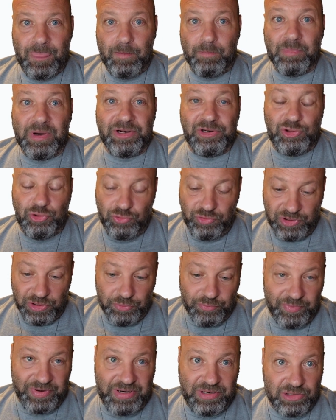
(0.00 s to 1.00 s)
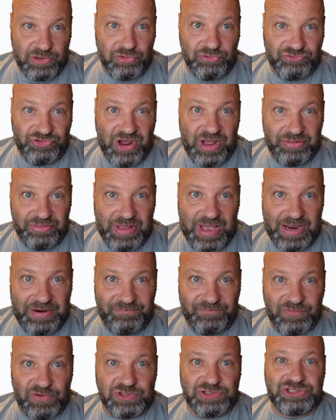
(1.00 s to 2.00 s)
but do your research
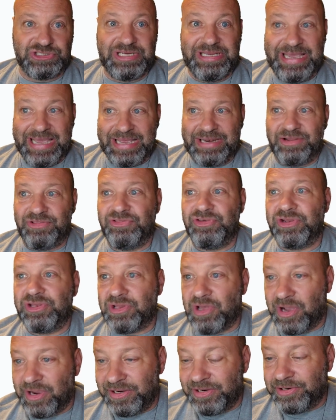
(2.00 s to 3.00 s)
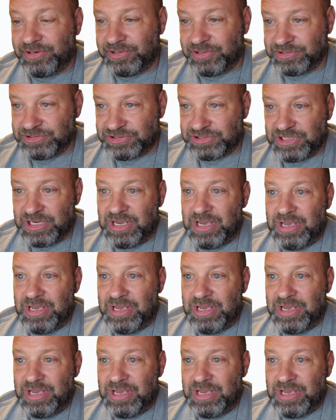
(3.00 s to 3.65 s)
online first. Get the tires